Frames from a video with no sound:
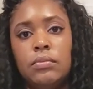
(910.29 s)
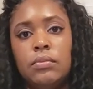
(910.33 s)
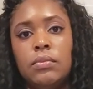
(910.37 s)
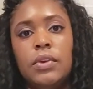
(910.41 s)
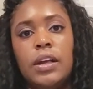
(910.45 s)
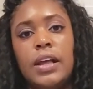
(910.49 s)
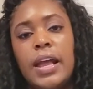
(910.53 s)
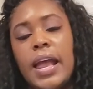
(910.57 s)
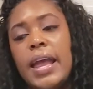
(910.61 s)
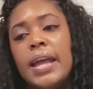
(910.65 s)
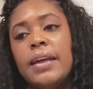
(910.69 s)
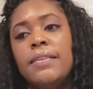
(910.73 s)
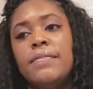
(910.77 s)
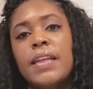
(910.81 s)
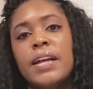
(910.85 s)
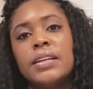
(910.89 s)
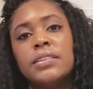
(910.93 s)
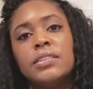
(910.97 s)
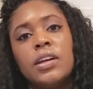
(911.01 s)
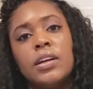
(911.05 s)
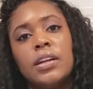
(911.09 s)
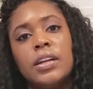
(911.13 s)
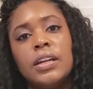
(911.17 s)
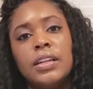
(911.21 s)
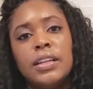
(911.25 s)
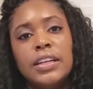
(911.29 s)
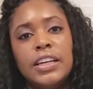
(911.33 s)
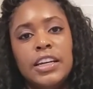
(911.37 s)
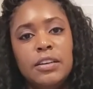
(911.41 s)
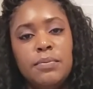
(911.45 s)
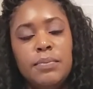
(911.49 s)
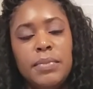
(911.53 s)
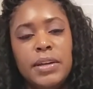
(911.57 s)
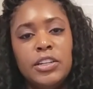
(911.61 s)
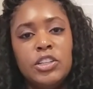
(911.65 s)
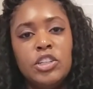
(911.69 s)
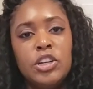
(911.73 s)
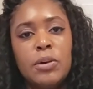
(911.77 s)
Okay, and that's going to lead
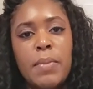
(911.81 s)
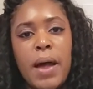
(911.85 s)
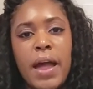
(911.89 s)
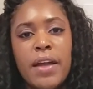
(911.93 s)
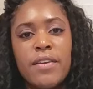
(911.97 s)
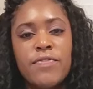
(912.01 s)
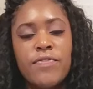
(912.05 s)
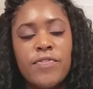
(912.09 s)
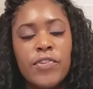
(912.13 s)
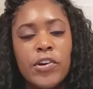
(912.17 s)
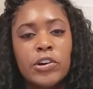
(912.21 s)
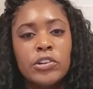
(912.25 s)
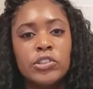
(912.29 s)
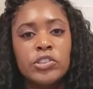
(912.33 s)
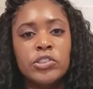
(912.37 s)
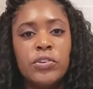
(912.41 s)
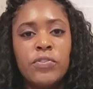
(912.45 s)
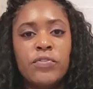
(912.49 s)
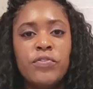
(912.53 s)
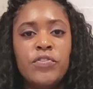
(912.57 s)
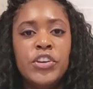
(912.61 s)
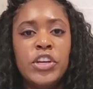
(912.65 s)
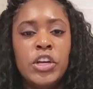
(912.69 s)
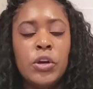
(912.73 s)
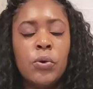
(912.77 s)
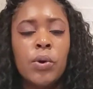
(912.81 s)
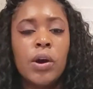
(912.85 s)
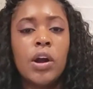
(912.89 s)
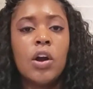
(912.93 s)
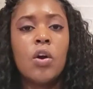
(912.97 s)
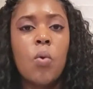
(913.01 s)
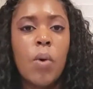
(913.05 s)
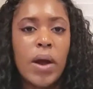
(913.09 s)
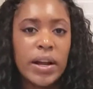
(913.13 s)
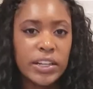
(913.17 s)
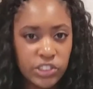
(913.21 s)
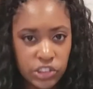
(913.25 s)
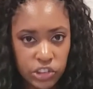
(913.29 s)
me to my first viewer
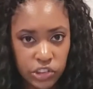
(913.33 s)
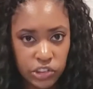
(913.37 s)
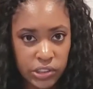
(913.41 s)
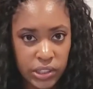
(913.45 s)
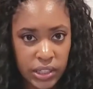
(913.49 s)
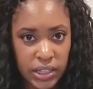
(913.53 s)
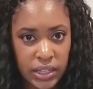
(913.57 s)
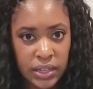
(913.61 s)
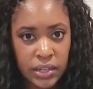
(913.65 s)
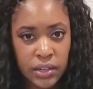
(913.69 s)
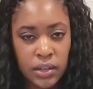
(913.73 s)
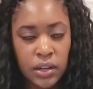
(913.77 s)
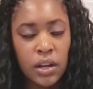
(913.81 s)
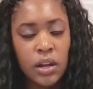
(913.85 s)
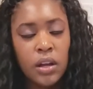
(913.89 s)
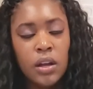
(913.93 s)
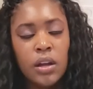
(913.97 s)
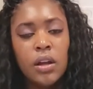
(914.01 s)
question.